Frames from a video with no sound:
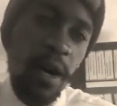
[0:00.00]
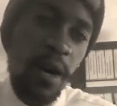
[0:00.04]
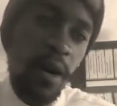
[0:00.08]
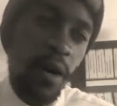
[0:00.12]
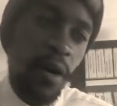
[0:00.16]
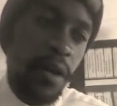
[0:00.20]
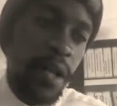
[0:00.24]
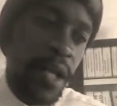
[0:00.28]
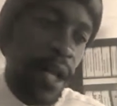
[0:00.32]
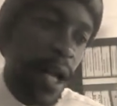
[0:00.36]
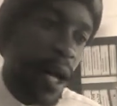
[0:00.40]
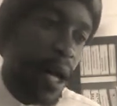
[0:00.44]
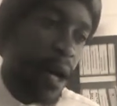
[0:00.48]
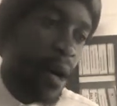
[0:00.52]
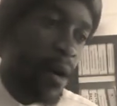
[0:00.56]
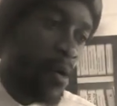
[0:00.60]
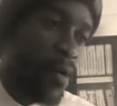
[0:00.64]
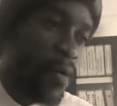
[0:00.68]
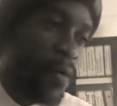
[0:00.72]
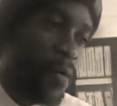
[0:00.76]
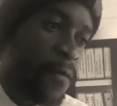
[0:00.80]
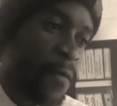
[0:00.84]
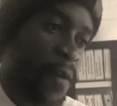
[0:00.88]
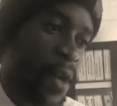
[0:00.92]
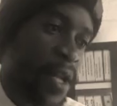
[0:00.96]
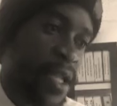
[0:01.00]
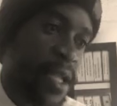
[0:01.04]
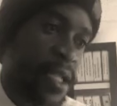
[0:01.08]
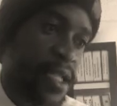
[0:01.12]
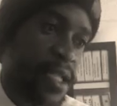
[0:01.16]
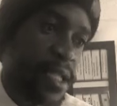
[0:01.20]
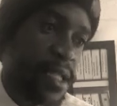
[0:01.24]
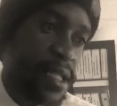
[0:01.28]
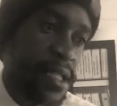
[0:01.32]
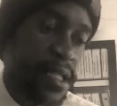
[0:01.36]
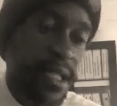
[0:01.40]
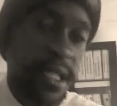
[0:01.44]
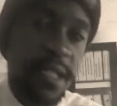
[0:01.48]
on how
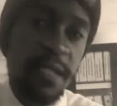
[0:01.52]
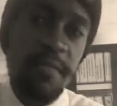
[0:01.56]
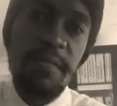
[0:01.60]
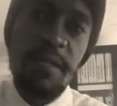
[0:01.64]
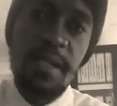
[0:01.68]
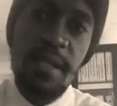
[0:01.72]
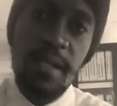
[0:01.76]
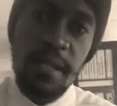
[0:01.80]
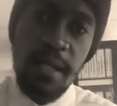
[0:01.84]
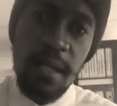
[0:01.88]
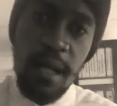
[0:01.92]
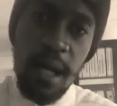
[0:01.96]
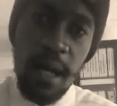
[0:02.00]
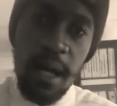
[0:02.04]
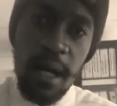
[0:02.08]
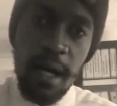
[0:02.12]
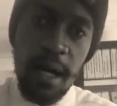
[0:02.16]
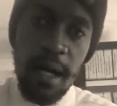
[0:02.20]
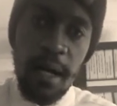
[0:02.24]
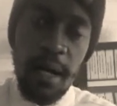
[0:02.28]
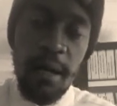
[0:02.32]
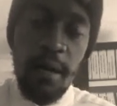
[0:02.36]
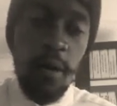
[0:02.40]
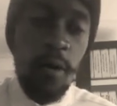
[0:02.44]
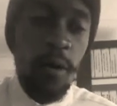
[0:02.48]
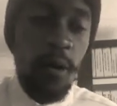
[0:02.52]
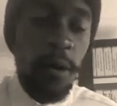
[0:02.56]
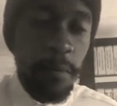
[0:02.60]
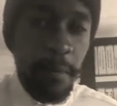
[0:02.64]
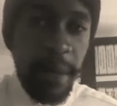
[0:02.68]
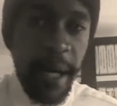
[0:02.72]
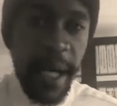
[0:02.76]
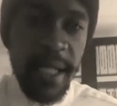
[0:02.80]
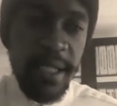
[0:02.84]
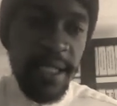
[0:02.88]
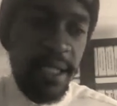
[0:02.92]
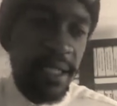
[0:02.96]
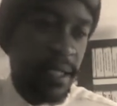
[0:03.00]
financial statements are
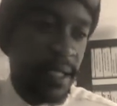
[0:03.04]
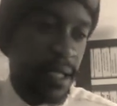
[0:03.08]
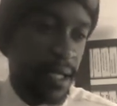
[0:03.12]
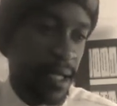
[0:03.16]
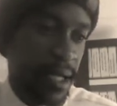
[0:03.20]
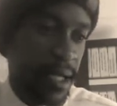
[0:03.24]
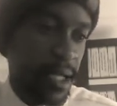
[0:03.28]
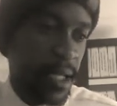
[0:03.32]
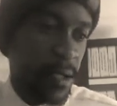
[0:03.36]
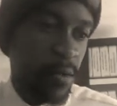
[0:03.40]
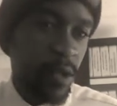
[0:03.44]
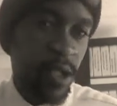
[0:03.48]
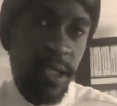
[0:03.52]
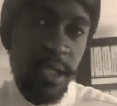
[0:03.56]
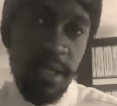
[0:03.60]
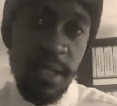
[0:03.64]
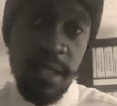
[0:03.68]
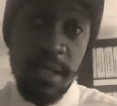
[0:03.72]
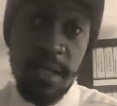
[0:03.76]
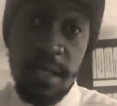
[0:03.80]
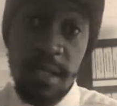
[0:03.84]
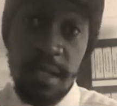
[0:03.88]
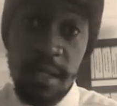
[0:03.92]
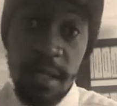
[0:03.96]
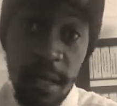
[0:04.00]
compiled in the real world. This is